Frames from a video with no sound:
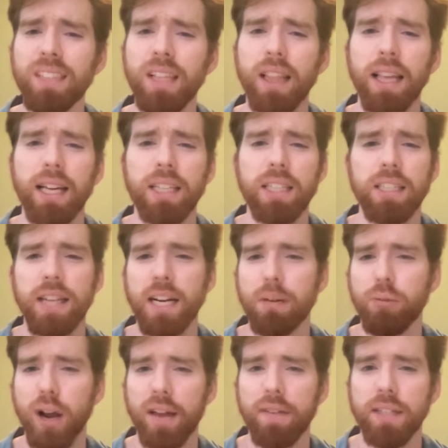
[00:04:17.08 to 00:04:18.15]
Things, data
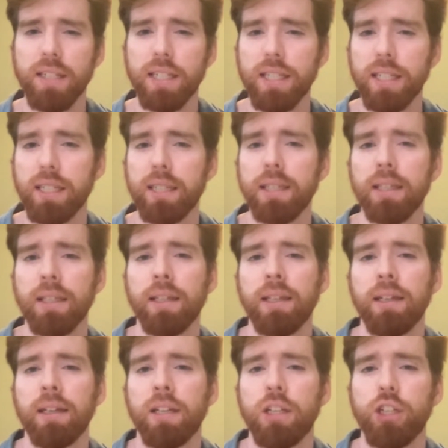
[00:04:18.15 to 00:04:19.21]
privacy,
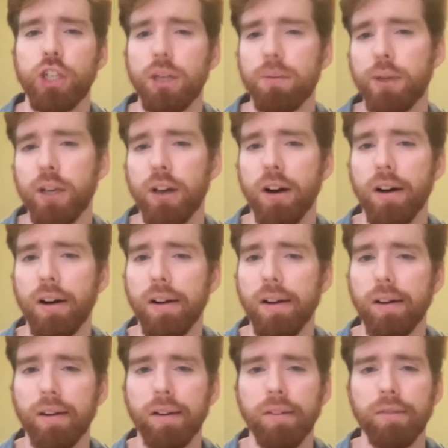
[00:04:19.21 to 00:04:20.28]

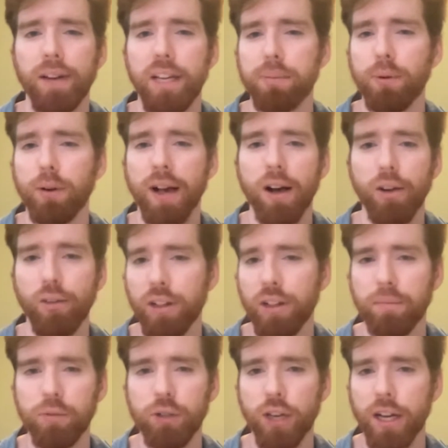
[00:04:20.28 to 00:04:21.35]
GDPR, Facebook
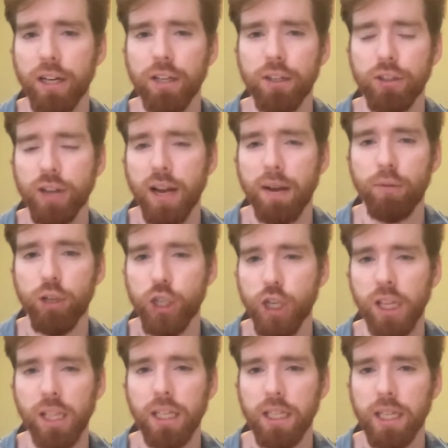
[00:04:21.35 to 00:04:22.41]
algorithm change, Cambridge
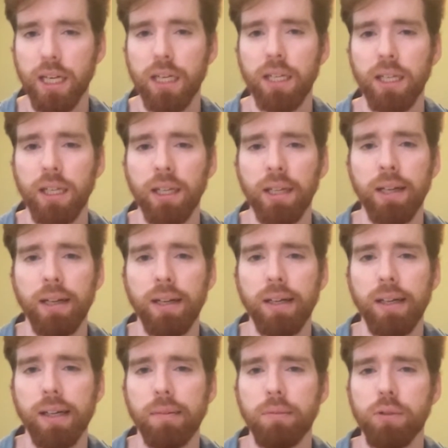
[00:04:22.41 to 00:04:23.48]
Analytica.
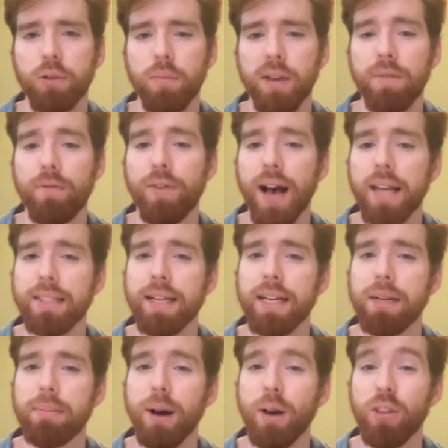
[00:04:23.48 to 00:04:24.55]
So I became
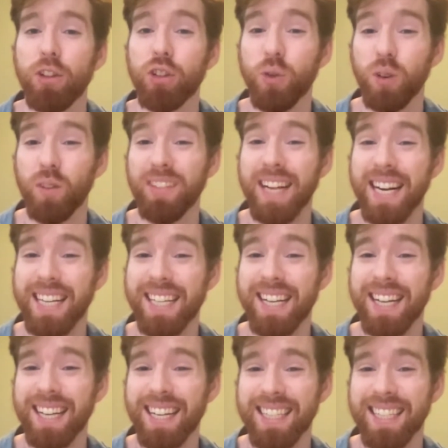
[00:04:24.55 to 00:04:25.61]
fascinated about the sort of data that
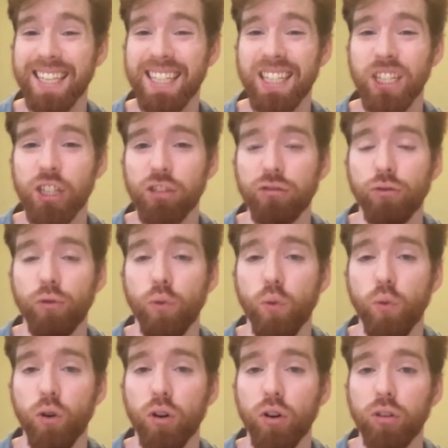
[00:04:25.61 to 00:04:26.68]
exists
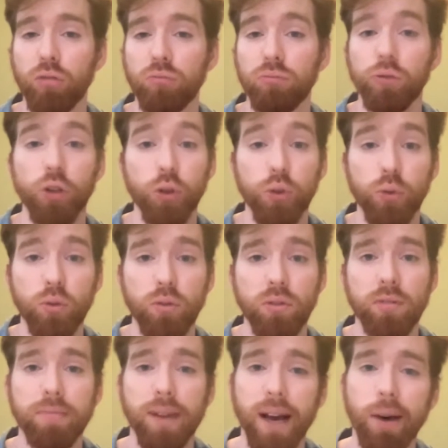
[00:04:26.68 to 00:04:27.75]
for
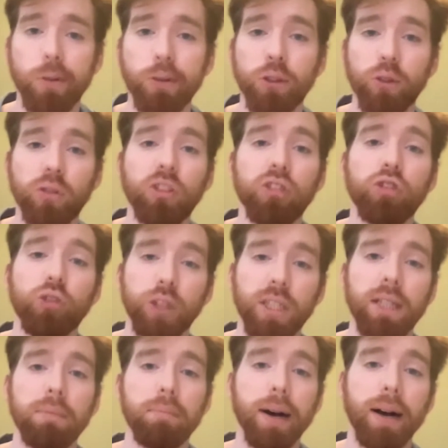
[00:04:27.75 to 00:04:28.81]
news, how news is
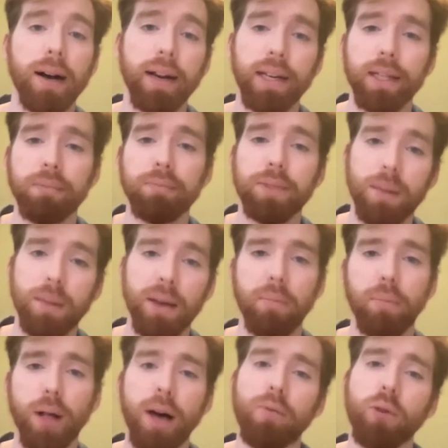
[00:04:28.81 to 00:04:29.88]
treated by the big
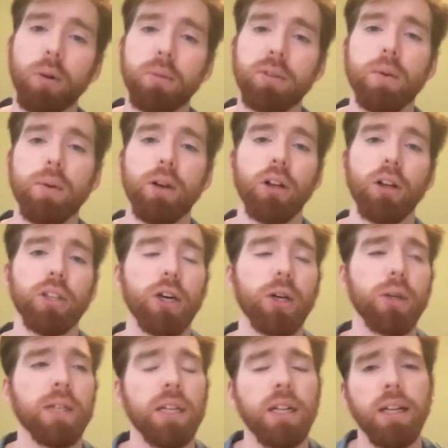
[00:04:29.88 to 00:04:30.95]
platforms that we all
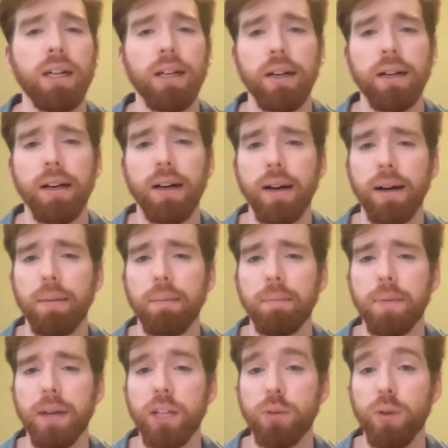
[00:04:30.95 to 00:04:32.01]
know,
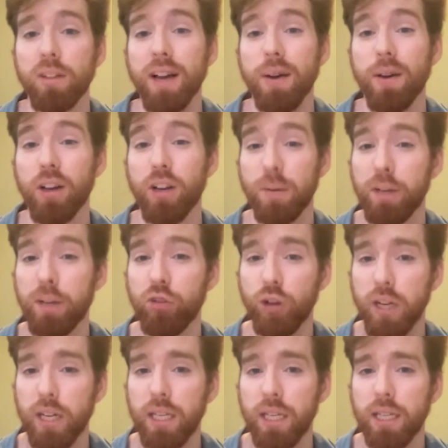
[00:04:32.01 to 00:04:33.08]
as well as how it could be
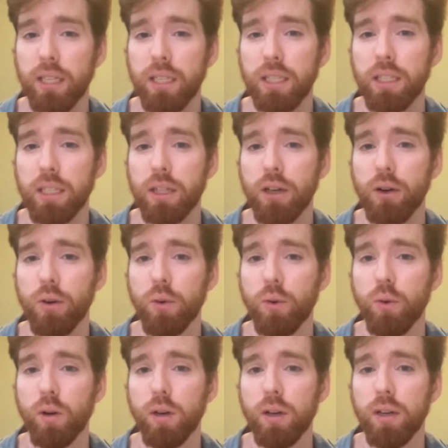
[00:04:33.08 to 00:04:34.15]
treated.
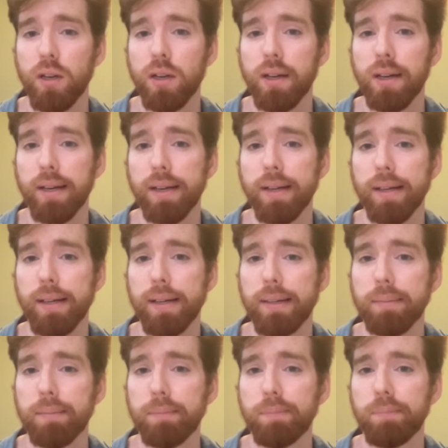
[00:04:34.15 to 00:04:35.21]
So
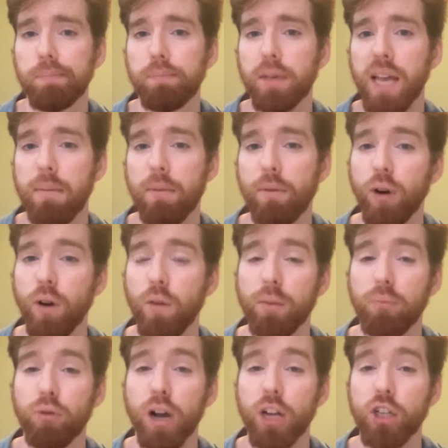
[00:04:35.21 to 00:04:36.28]
became involved with
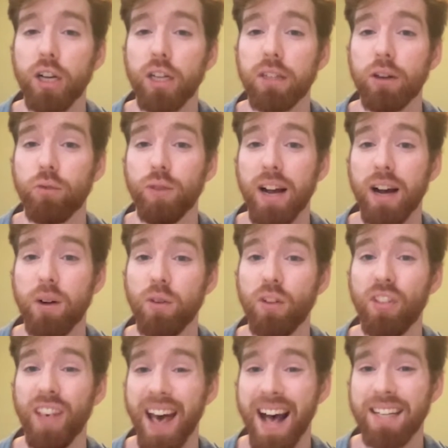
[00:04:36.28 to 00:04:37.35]
a project
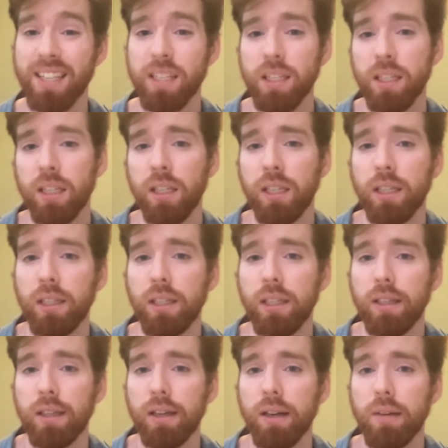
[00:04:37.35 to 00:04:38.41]
around that
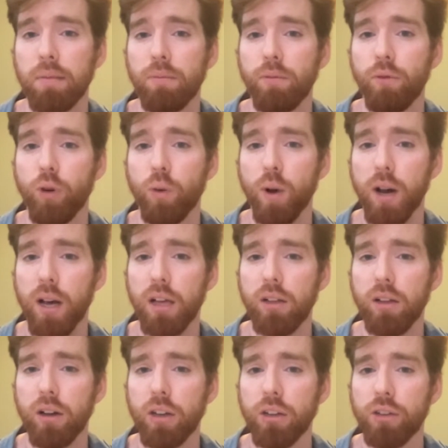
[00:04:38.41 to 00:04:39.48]
for a while
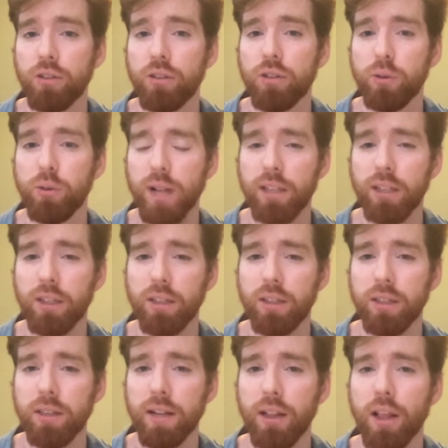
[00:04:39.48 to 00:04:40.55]
on
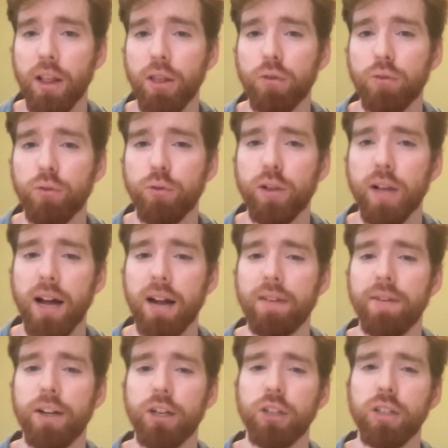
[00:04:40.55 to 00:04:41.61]
newsletters. And then through that,
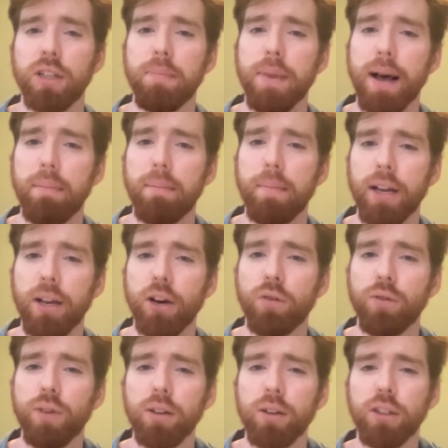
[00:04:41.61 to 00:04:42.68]
eventually met my
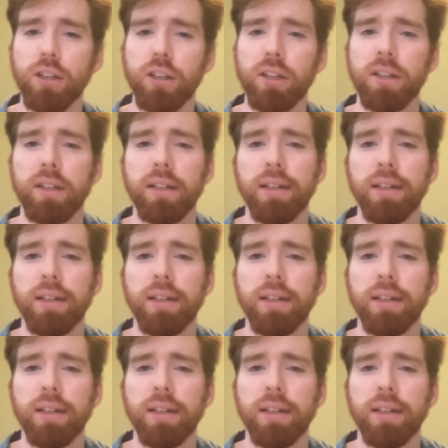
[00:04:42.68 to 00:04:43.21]
co-founder,